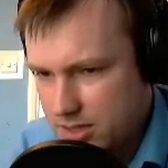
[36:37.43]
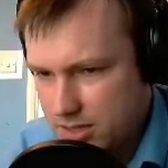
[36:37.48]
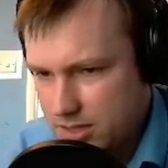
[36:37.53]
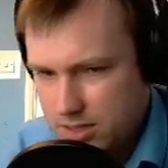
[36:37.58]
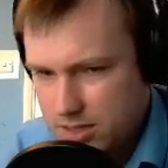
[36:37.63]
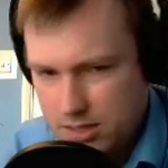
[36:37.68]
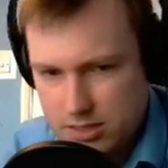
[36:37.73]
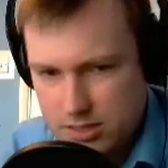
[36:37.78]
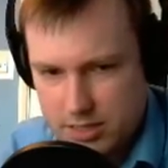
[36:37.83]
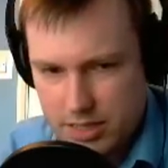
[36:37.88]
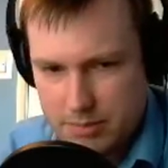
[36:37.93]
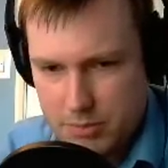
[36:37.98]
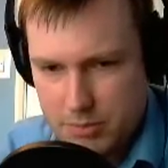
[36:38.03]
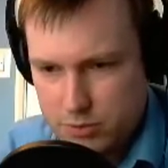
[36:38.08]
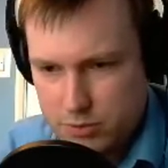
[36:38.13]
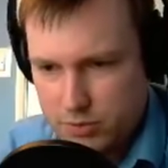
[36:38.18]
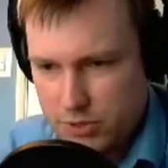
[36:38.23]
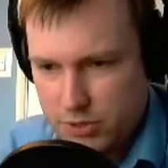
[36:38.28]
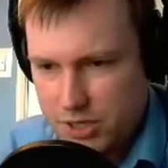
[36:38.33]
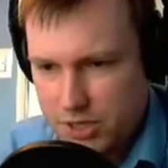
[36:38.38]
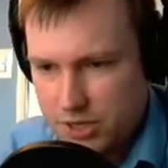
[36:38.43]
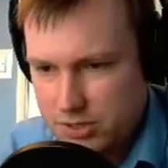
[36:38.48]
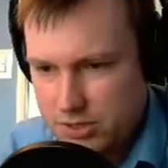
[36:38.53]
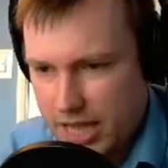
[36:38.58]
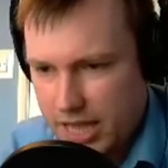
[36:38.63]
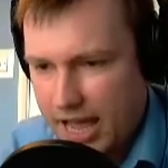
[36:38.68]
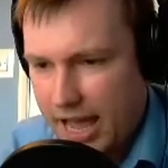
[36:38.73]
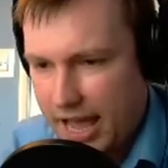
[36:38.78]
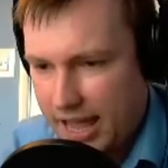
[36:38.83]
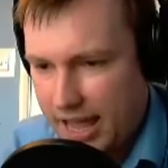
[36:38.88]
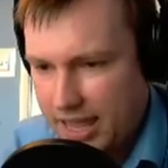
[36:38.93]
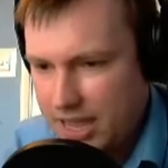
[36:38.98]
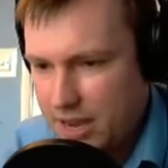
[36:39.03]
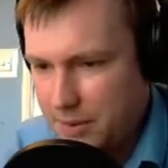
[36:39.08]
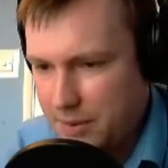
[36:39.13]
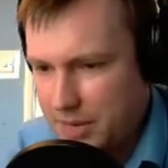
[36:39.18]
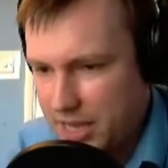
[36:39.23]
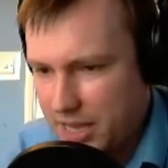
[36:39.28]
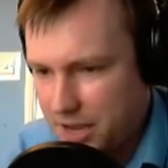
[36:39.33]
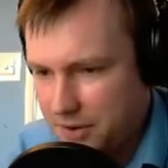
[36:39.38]
Select multiple queues. Ah, here
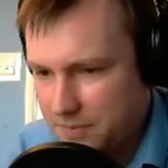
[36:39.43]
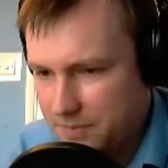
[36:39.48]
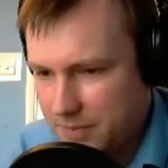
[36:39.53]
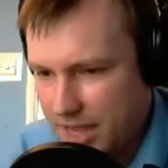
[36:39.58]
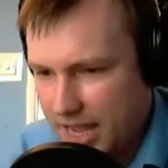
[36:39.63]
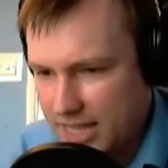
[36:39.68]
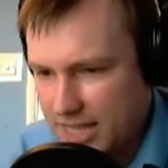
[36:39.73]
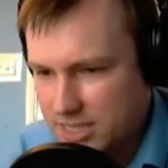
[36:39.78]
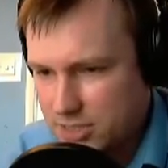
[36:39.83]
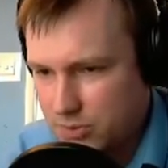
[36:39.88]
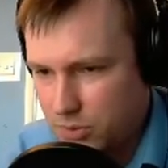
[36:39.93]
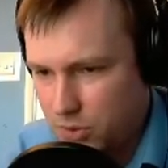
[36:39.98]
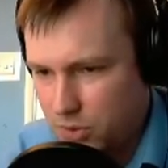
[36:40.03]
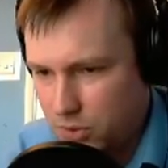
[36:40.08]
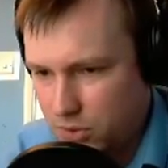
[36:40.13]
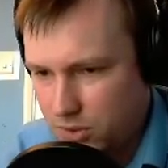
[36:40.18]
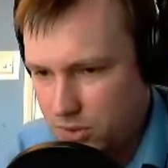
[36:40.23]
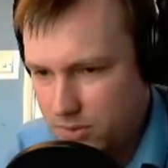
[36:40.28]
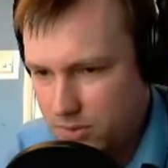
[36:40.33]
we go. Add to all.